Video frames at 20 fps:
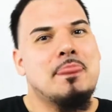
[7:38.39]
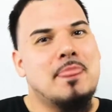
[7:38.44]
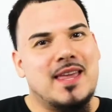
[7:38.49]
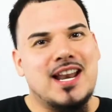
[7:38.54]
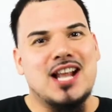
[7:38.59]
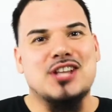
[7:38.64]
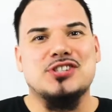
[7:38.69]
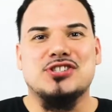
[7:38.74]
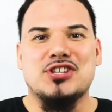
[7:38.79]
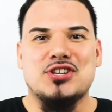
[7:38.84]

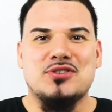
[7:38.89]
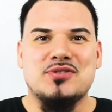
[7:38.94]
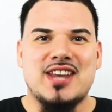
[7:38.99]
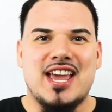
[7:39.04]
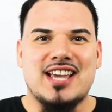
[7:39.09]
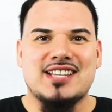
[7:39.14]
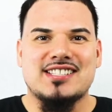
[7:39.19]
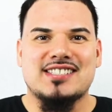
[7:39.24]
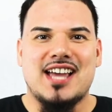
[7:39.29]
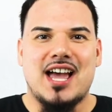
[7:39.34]
and I'll see you
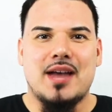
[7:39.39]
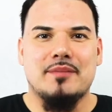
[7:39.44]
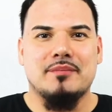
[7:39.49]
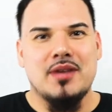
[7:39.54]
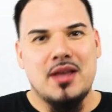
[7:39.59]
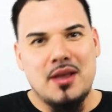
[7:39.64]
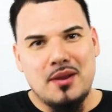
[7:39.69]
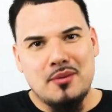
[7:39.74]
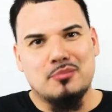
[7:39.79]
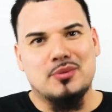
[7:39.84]
next time.
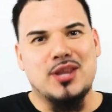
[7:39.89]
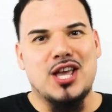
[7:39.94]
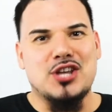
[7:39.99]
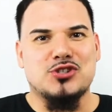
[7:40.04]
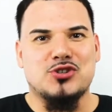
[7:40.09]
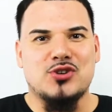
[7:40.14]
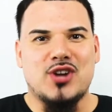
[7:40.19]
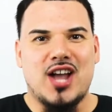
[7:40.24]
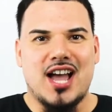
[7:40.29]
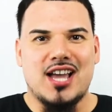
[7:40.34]

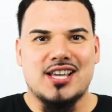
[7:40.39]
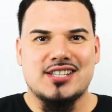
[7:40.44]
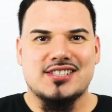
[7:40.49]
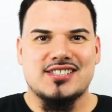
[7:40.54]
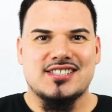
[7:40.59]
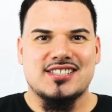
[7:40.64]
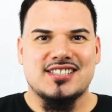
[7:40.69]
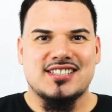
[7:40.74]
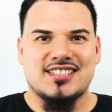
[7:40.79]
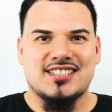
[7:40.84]
Bless you guys.